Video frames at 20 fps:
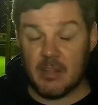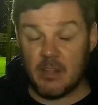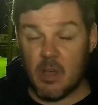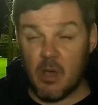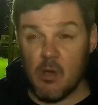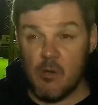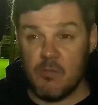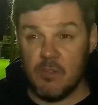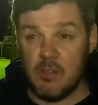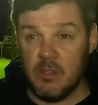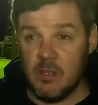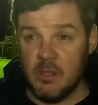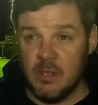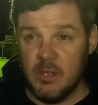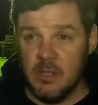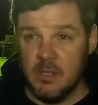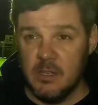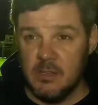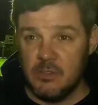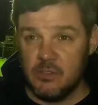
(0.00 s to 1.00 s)
COVID.
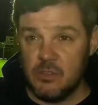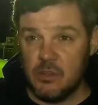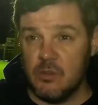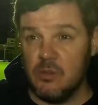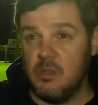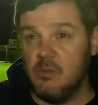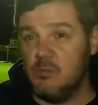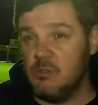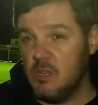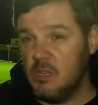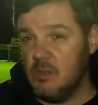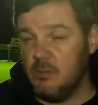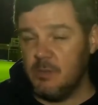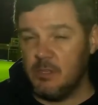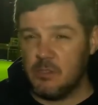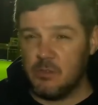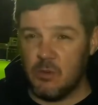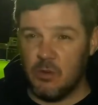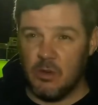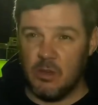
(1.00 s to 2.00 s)
So, he was a little
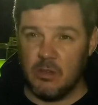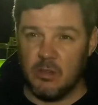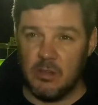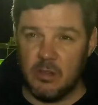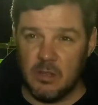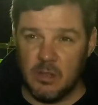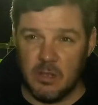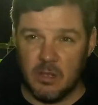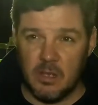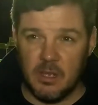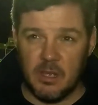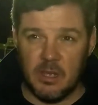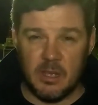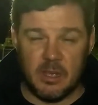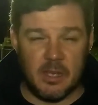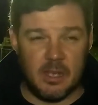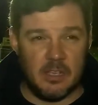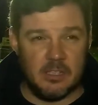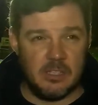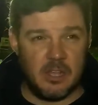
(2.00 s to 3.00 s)
bit tired
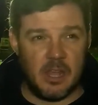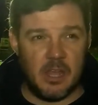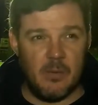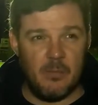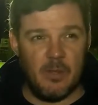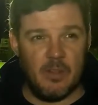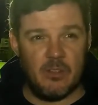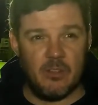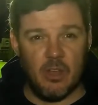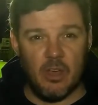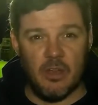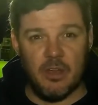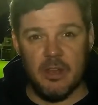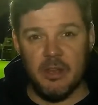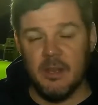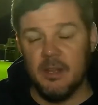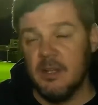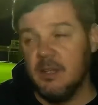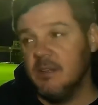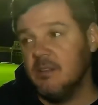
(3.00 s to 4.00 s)
as the game went on. And
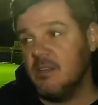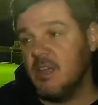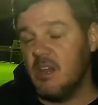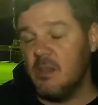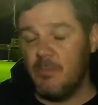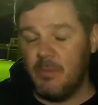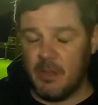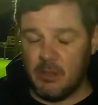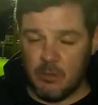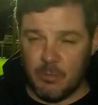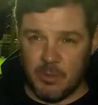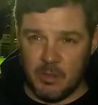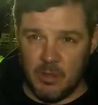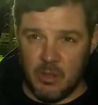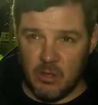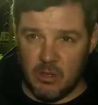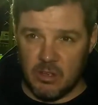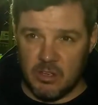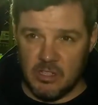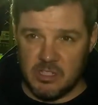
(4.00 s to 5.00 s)
Denham picked up a
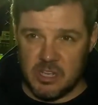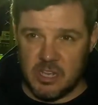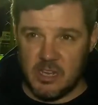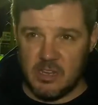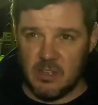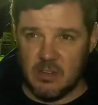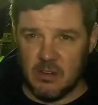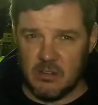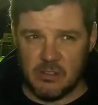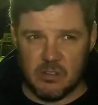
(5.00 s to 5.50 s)
knock on his ankle or